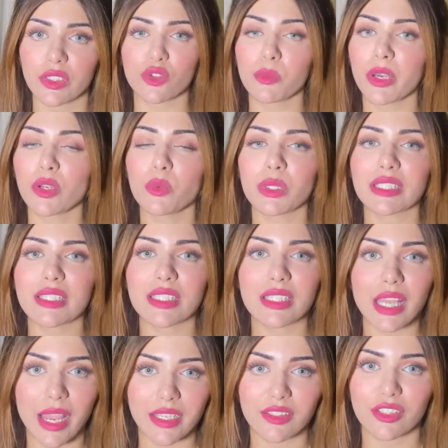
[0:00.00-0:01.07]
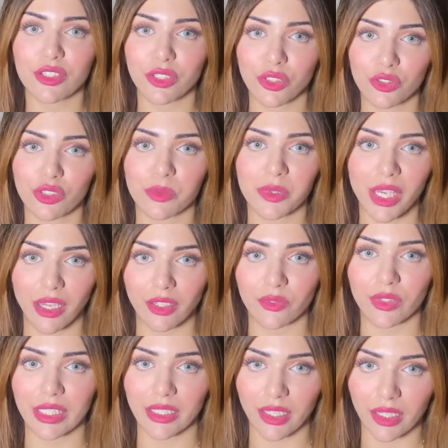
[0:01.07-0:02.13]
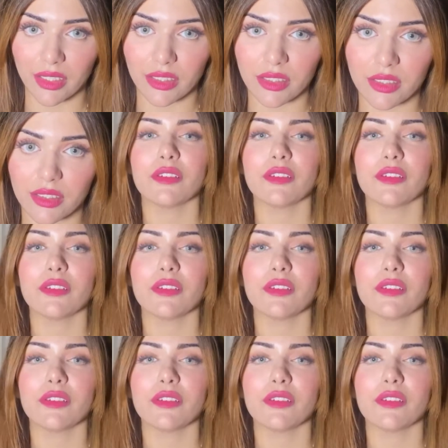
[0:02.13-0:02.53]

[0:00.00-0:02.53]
no matter what size their YouTube channel really is.